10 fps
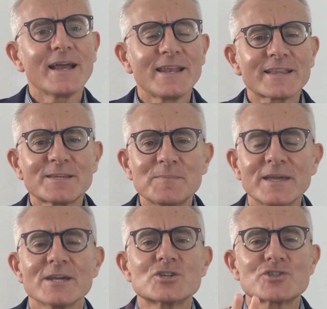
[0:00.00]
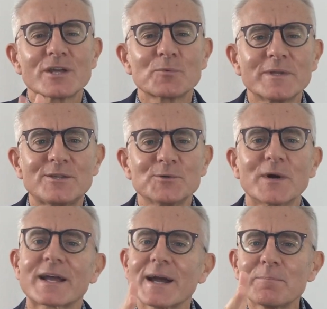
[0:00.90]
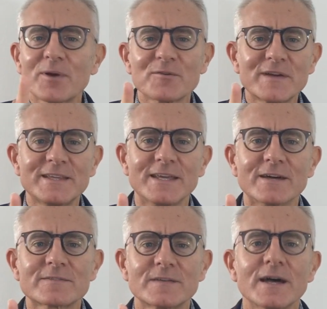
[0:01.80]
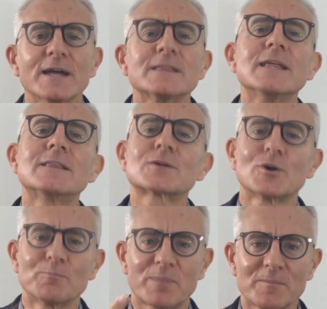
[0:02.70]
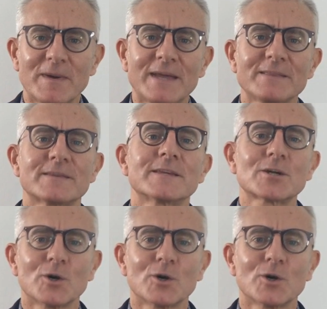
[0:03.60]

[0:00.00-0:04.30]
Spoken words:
And let me share with you a couple of ideas that complement the